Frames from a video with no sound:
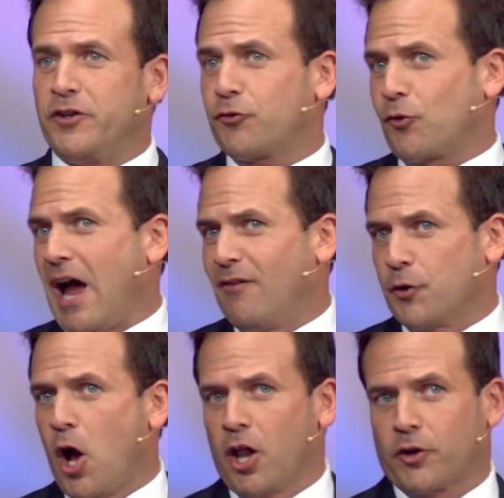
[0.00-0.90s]
He
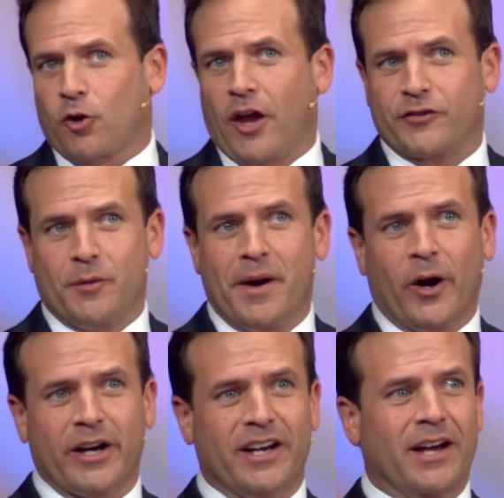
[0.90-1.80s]
traveled all across
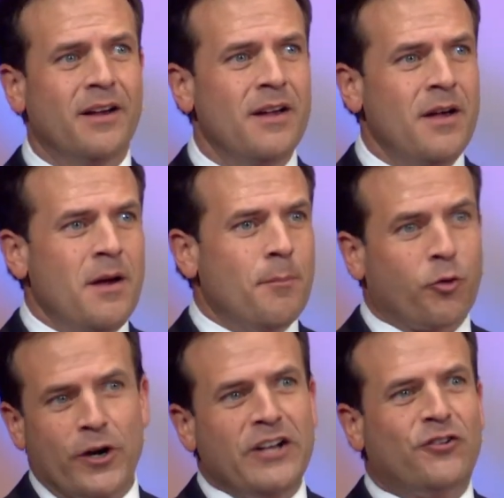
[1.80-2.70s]
America
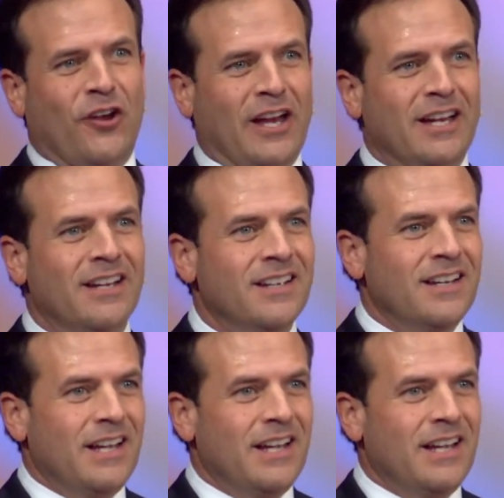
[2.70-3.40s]
preaching